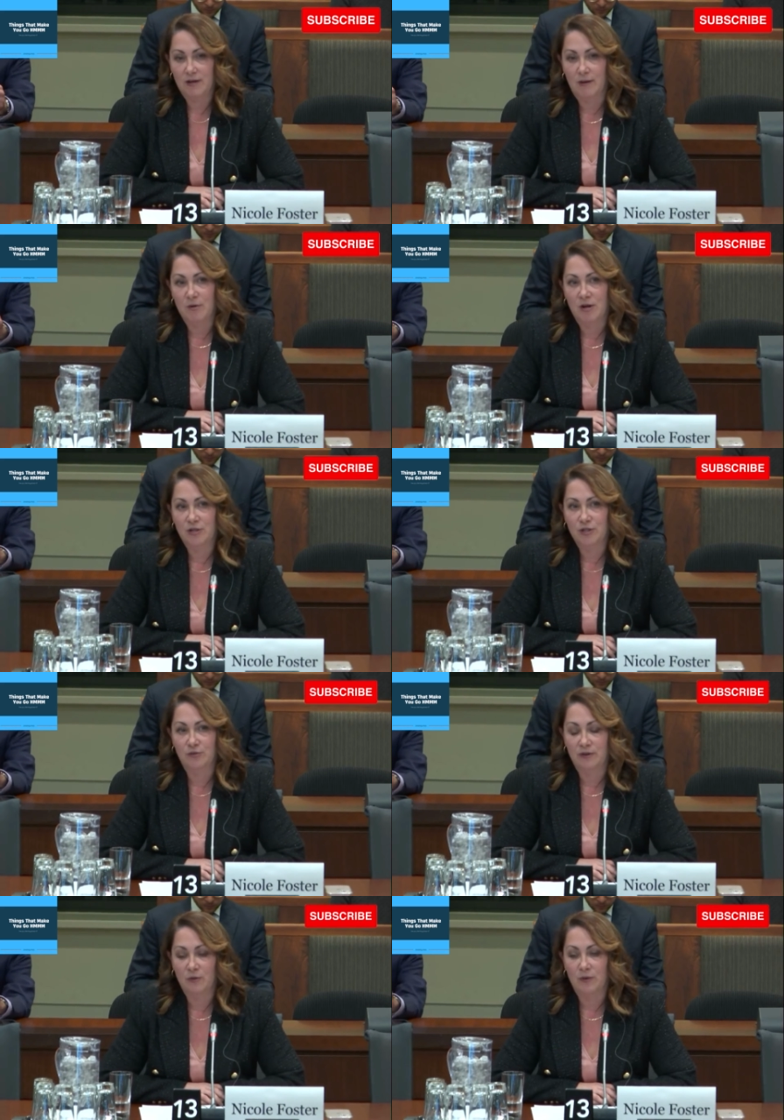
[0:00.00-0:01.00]
I'm not
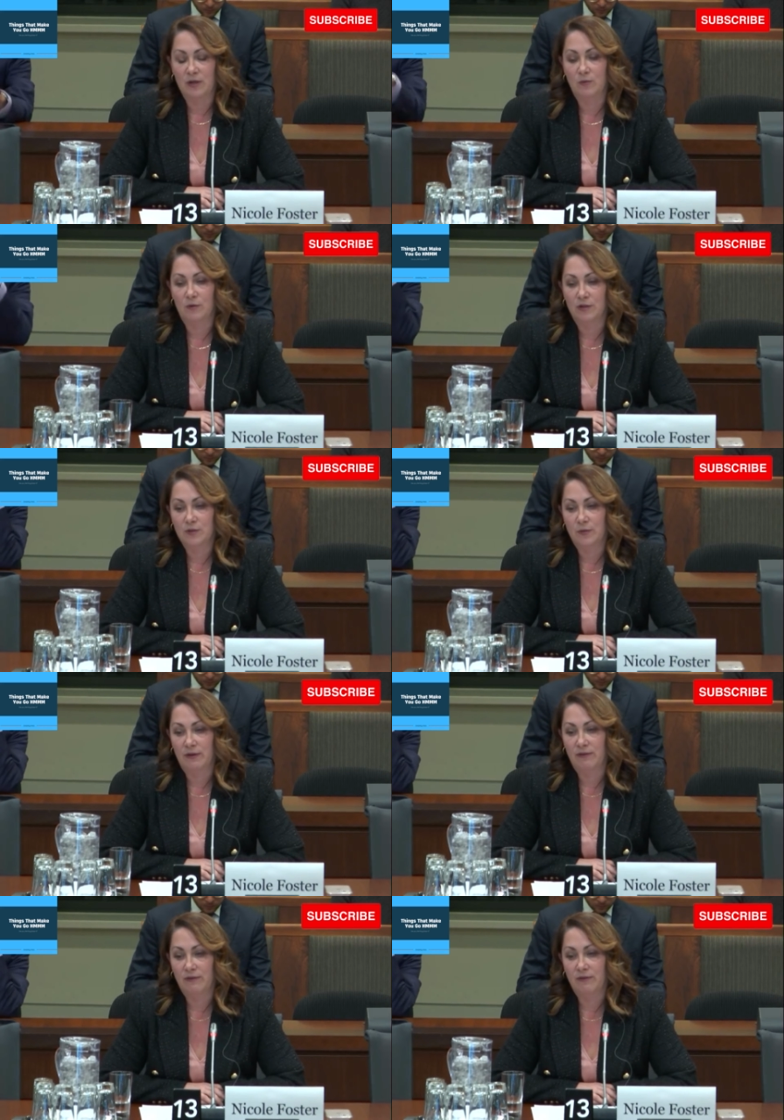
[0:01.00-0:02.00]
sure that we worked
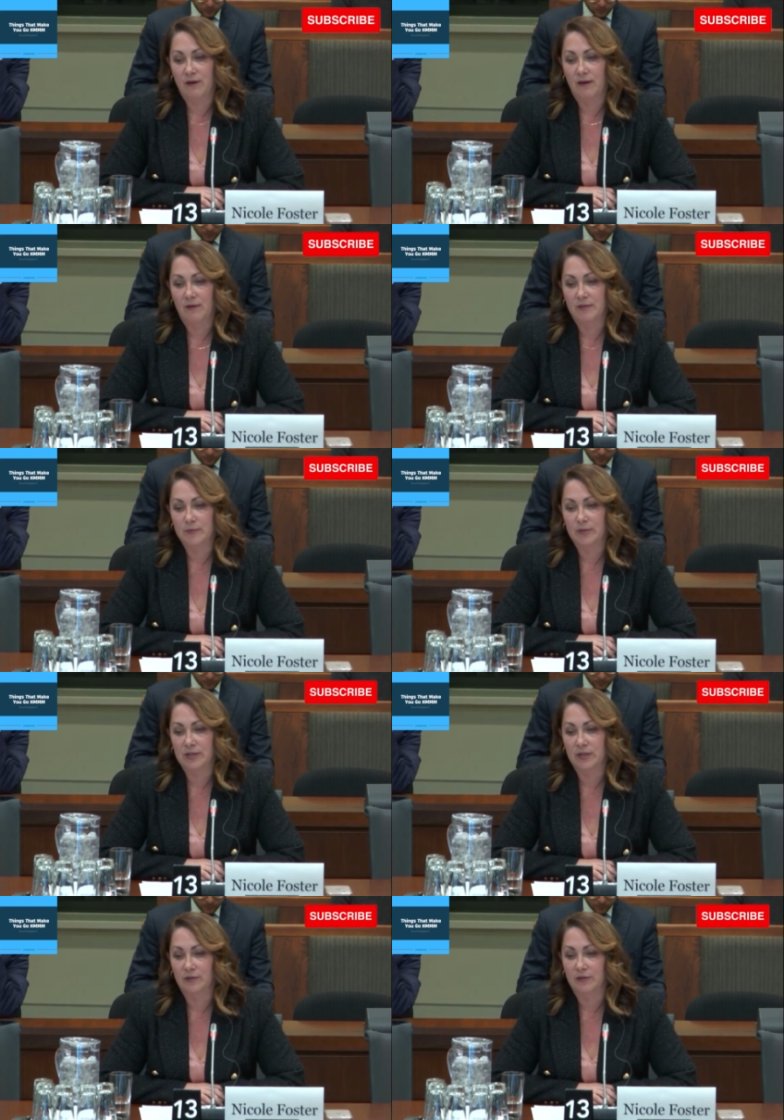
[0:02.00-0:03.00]
with this
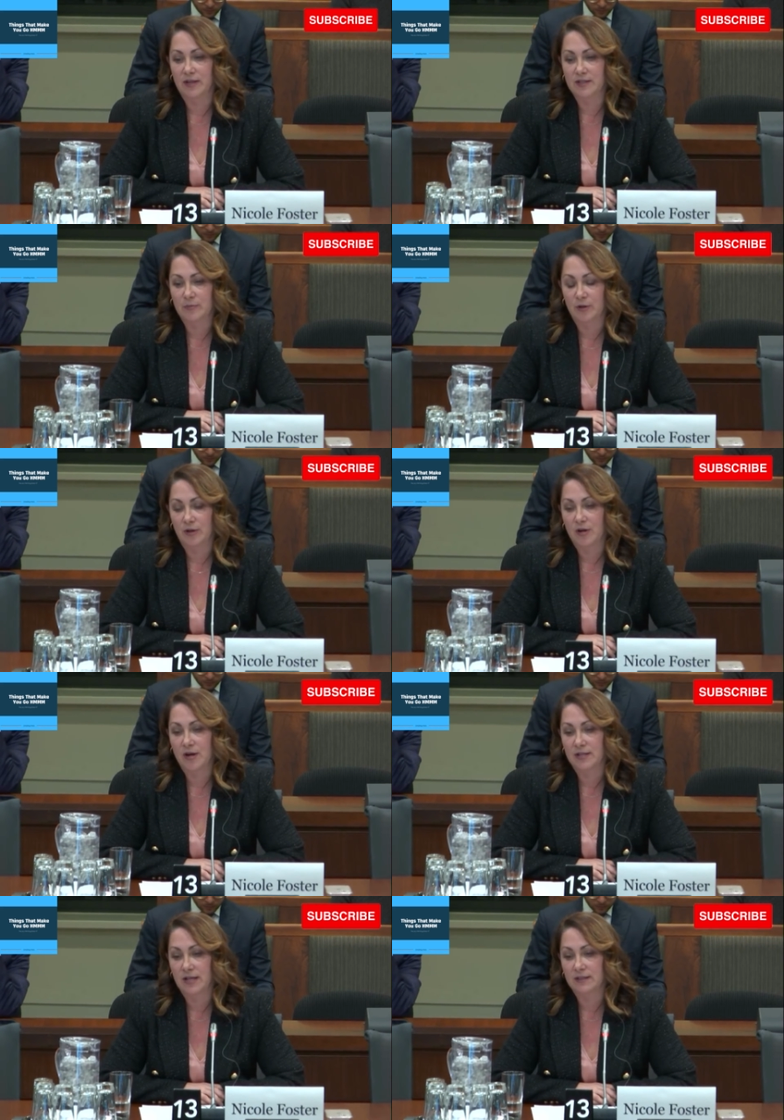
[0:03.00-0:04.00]
particular customer on a
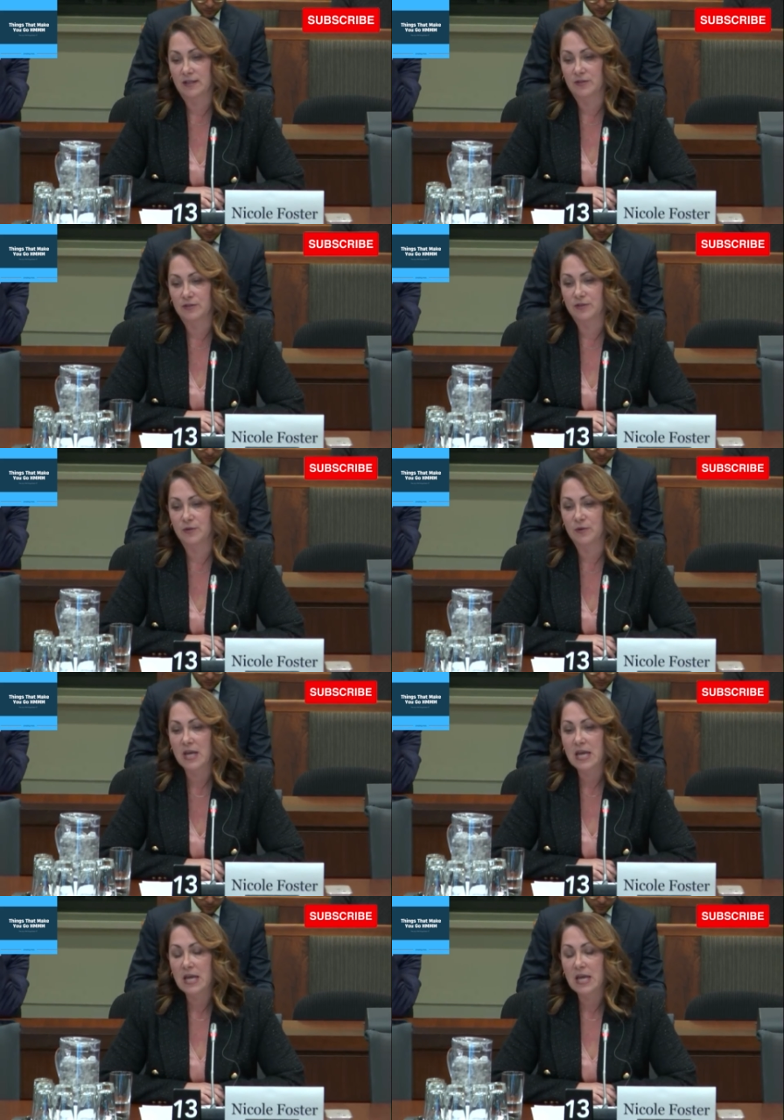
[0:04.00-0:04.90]
contact center. So.